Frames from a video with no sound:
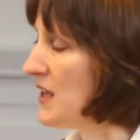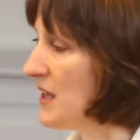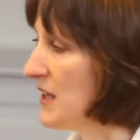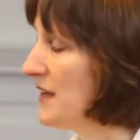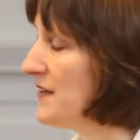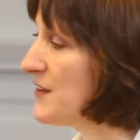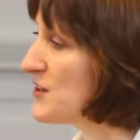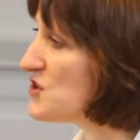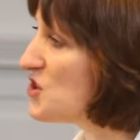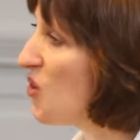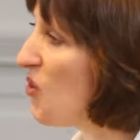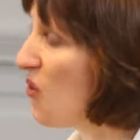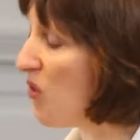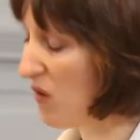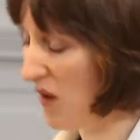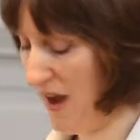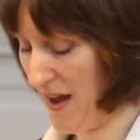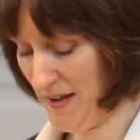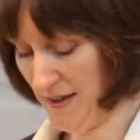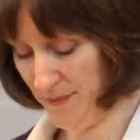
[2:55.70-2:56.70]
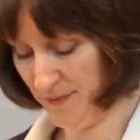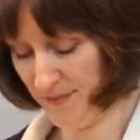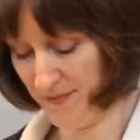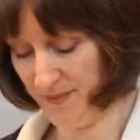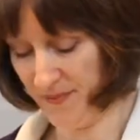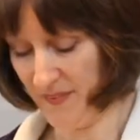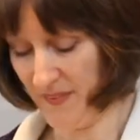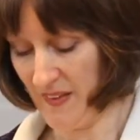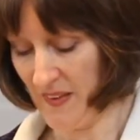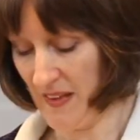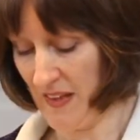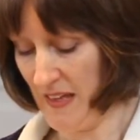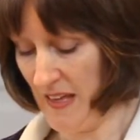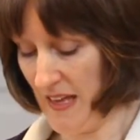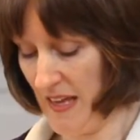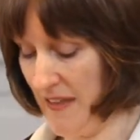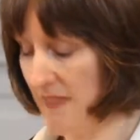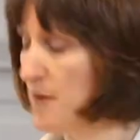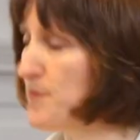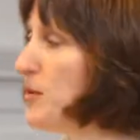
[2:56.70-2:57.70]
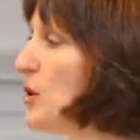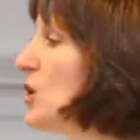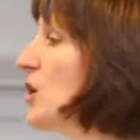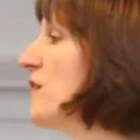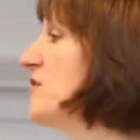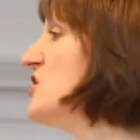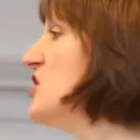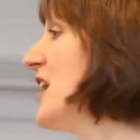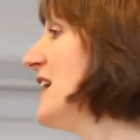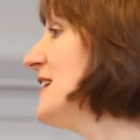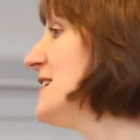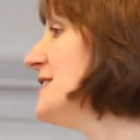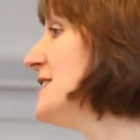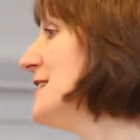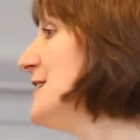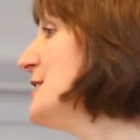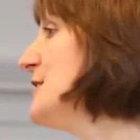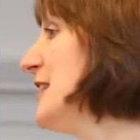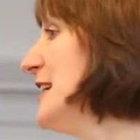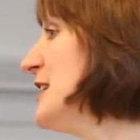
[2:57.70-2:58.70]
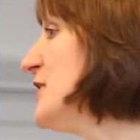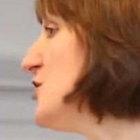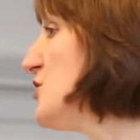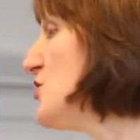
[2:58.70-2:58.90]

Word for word: In the Torah, in the book of Genesis, it